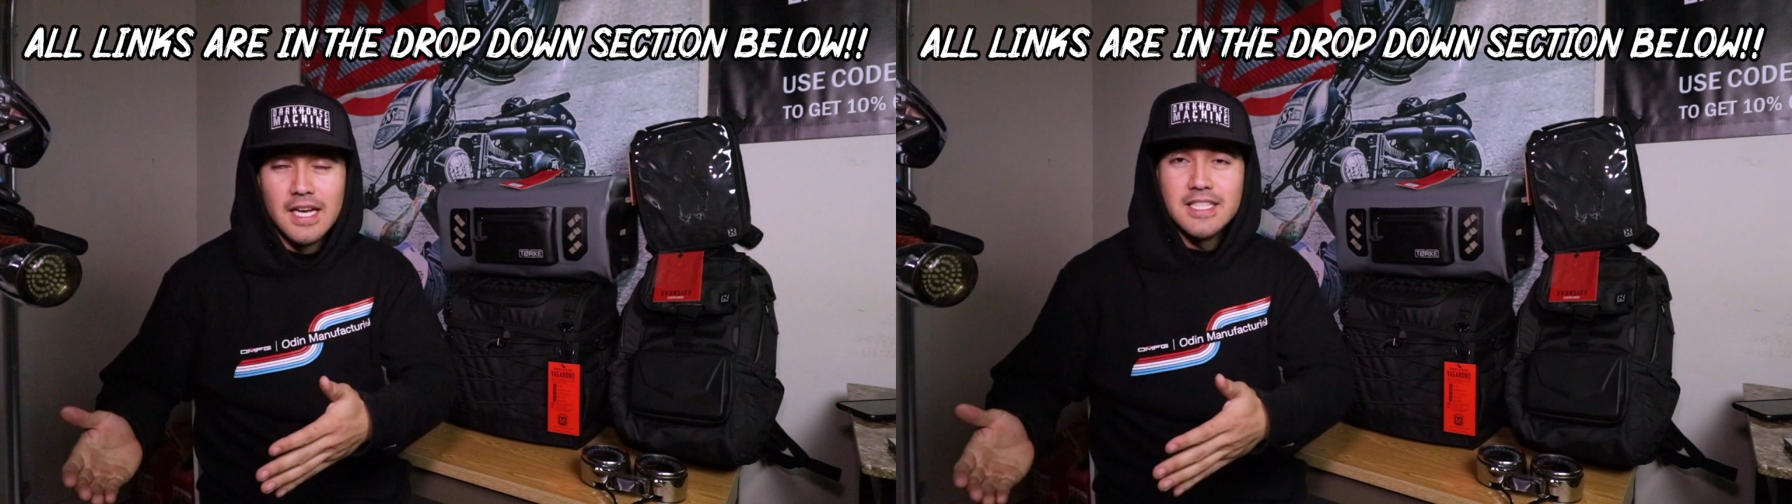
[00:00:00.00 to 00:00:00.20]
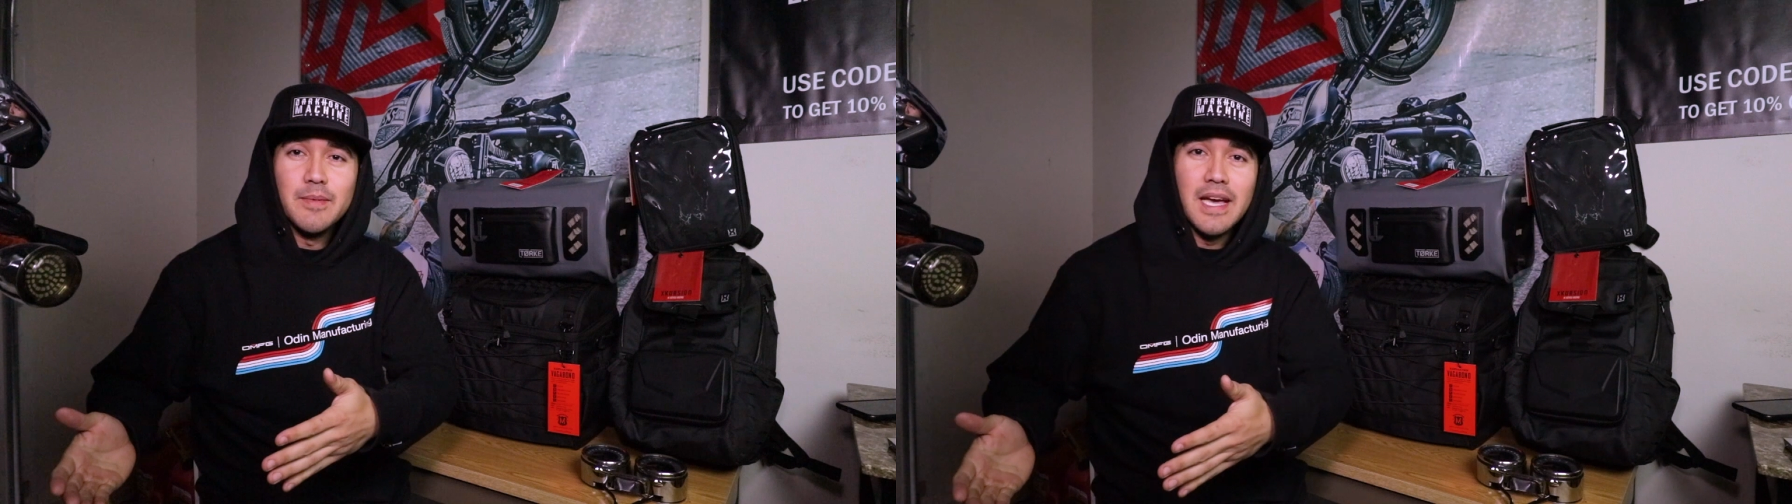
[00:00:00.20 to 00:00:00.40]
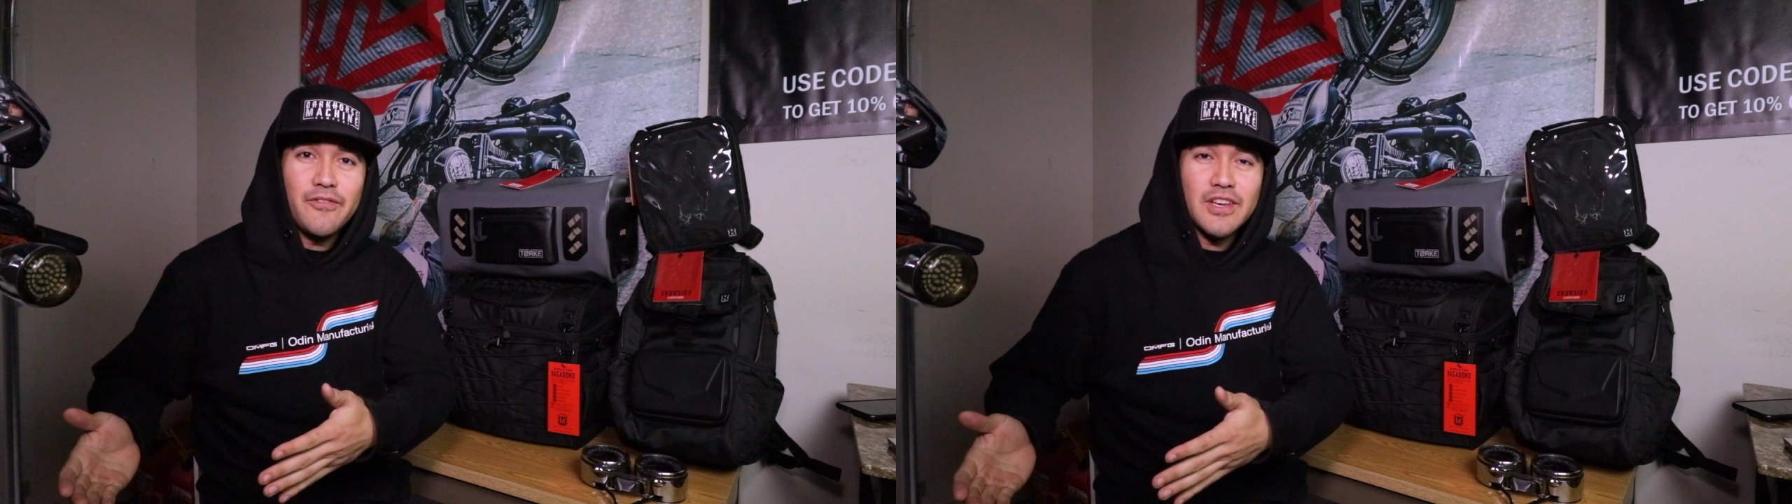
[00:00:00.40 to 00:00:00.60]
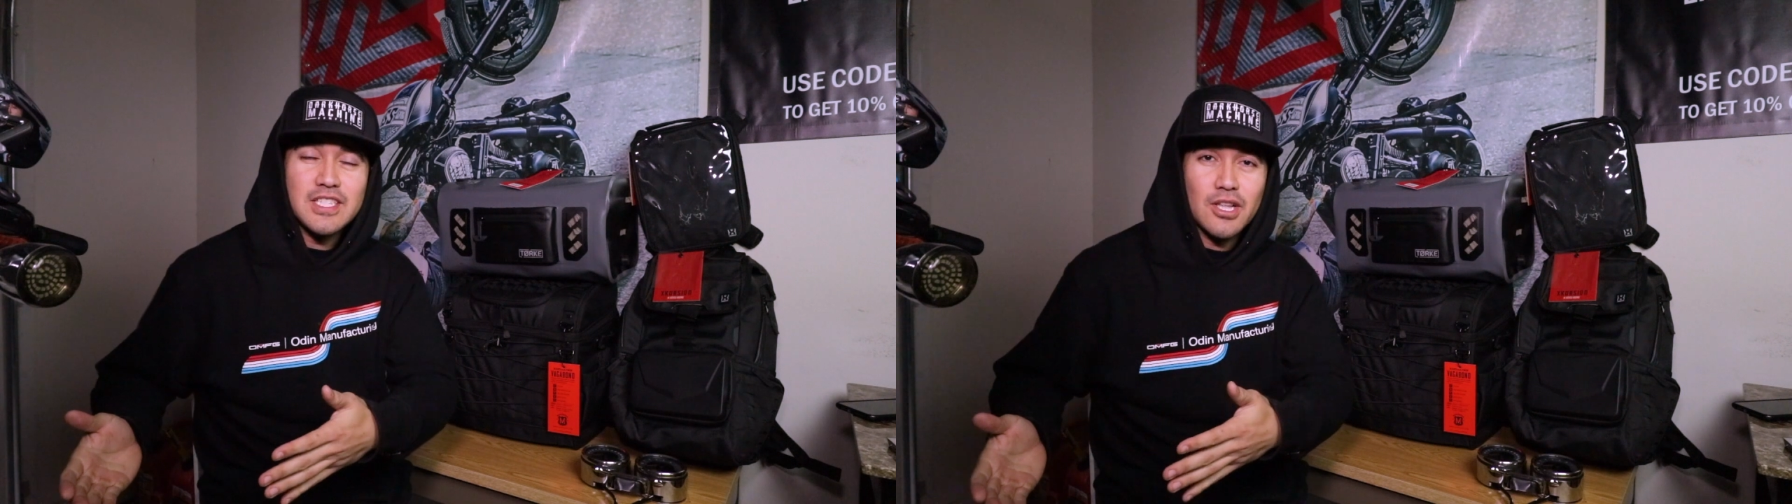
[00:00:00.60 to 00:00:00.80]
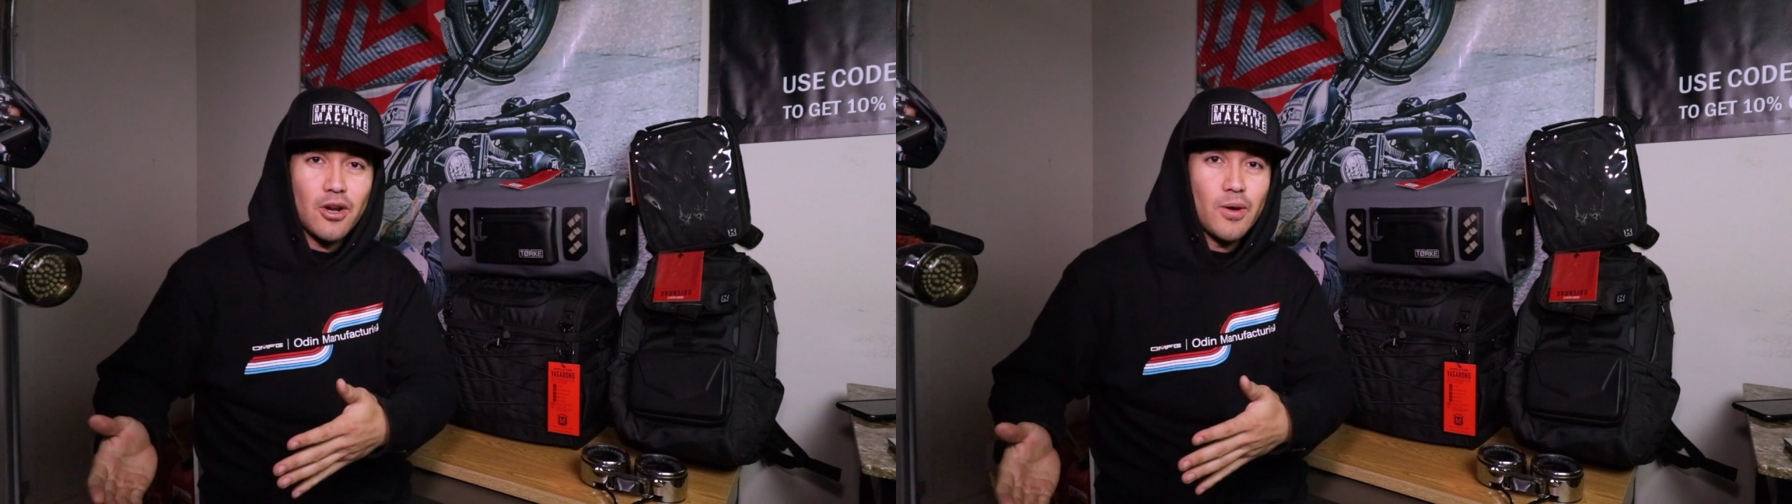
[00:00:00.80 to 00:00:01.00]
some
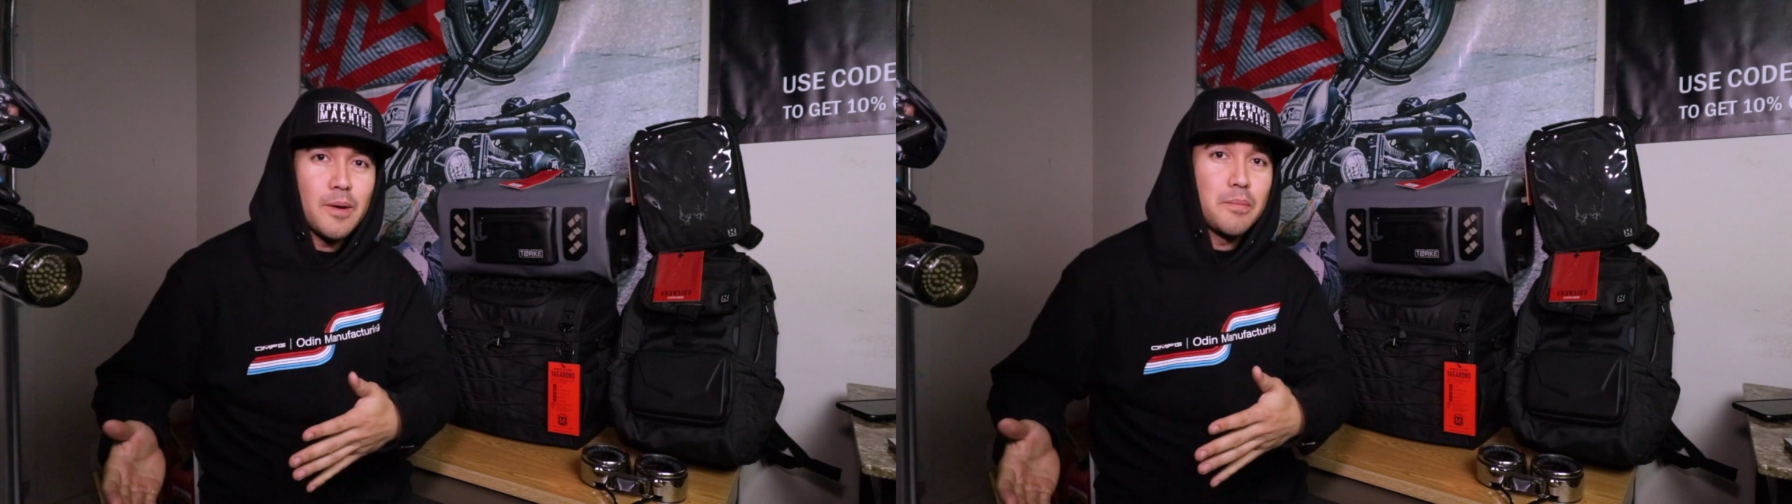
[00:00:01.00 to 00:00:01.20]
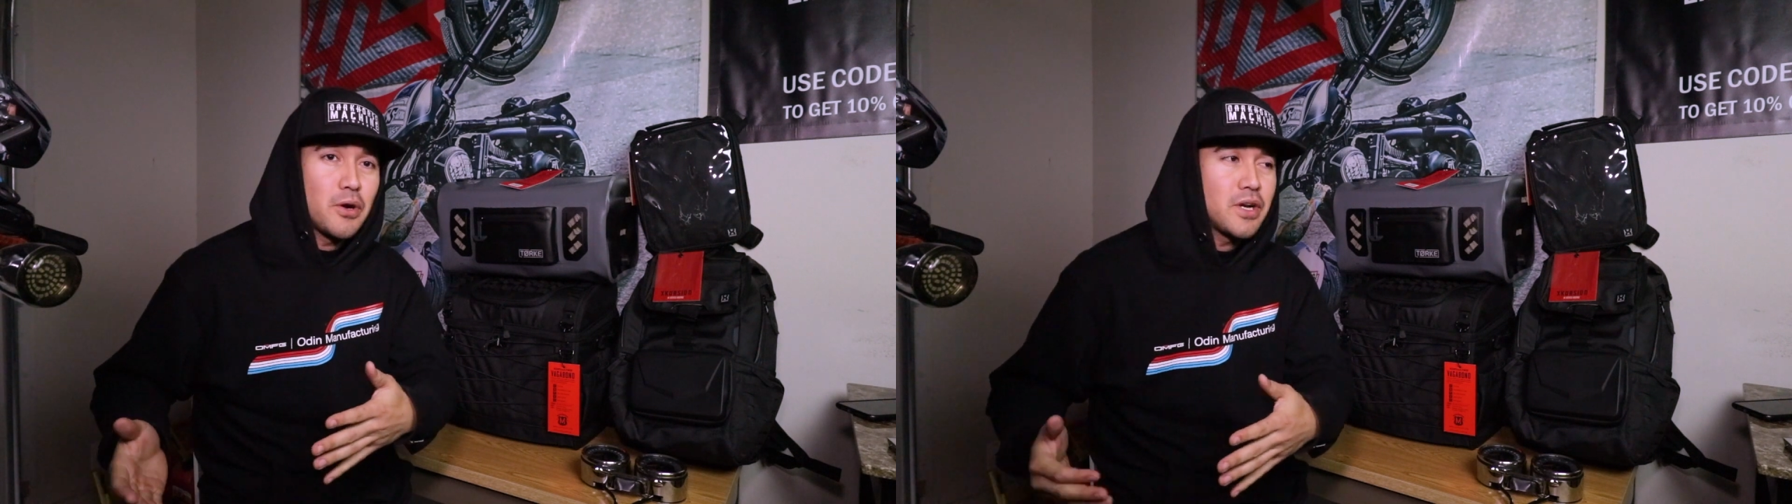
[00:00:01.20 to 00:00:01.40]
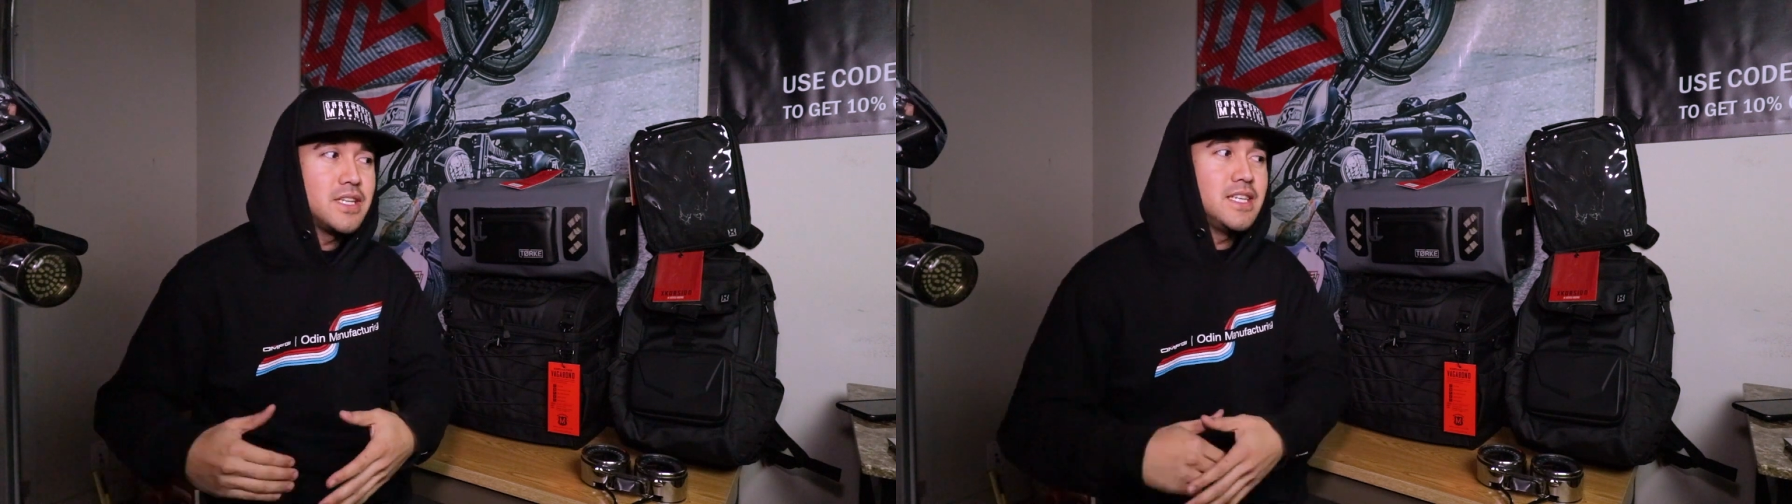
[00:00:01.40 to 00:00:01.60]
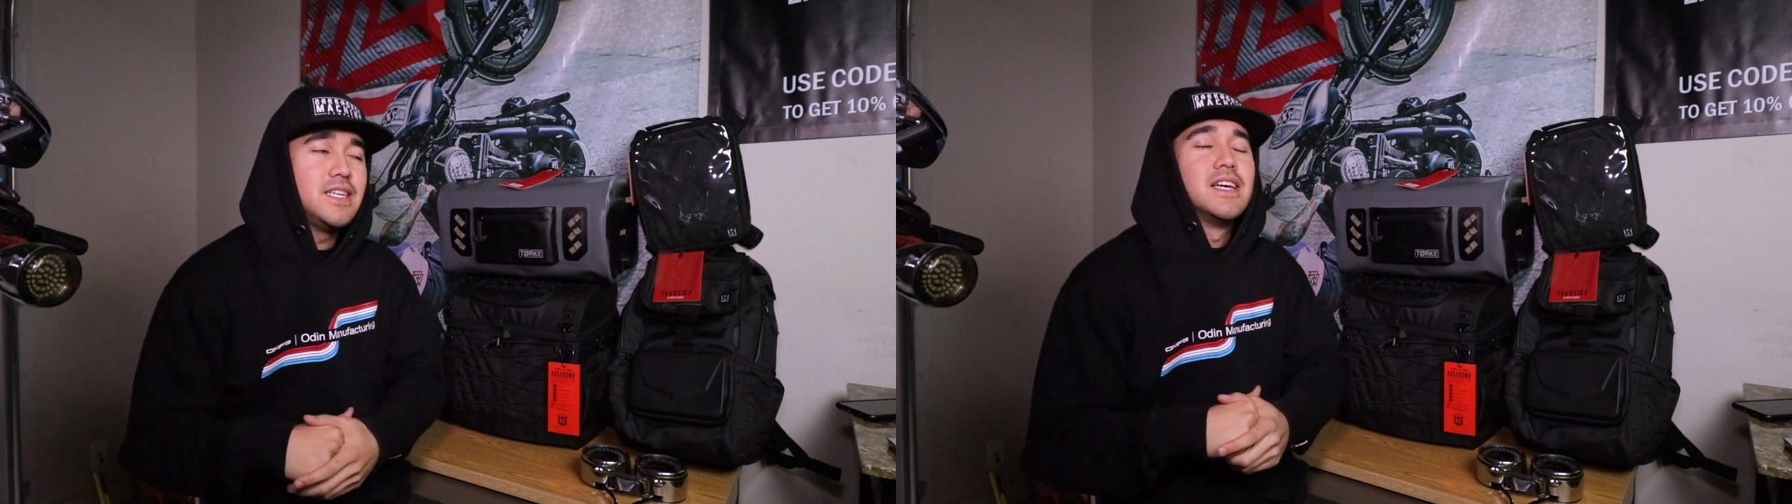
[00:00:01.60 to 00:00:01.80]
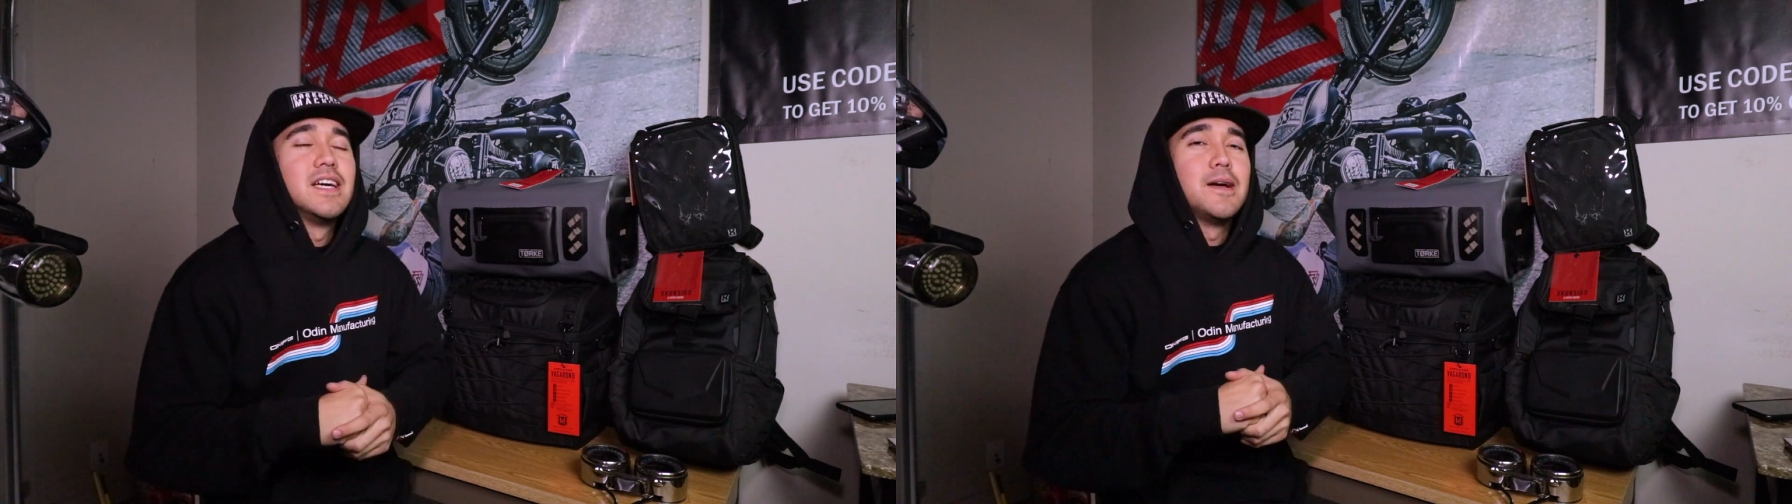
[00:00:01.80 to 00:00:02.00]
FXLR Ron
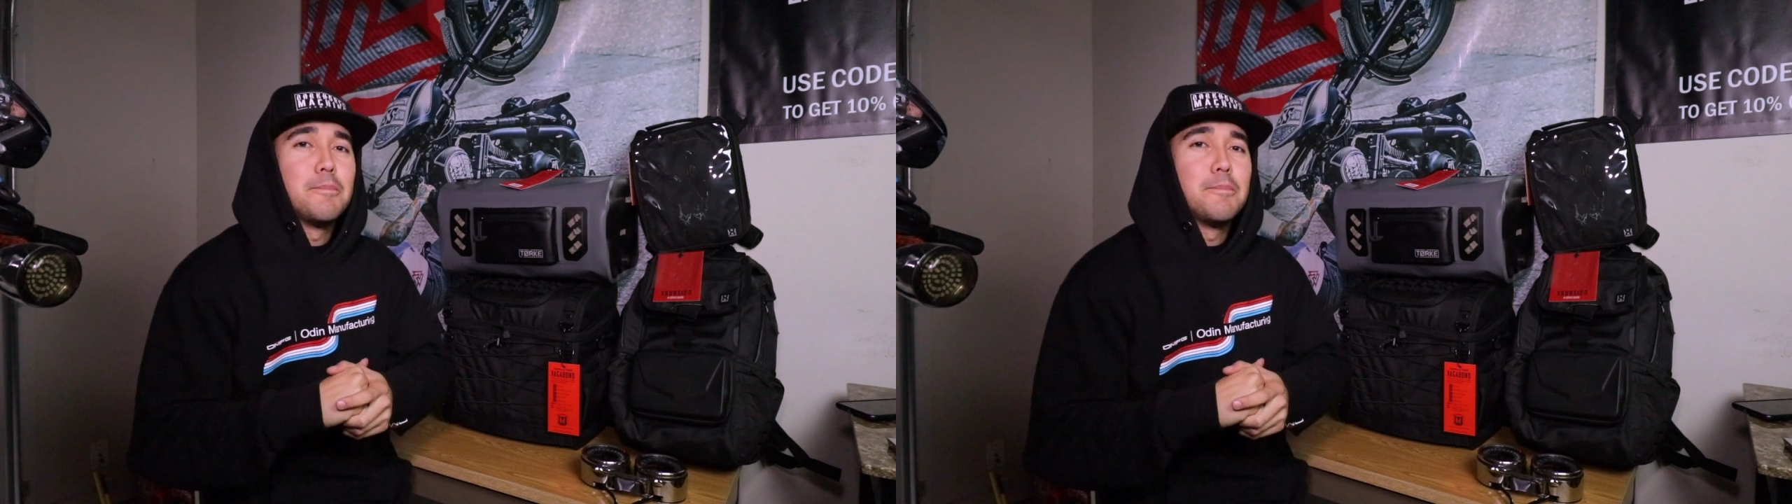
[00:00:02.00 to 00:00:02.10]
Burgundy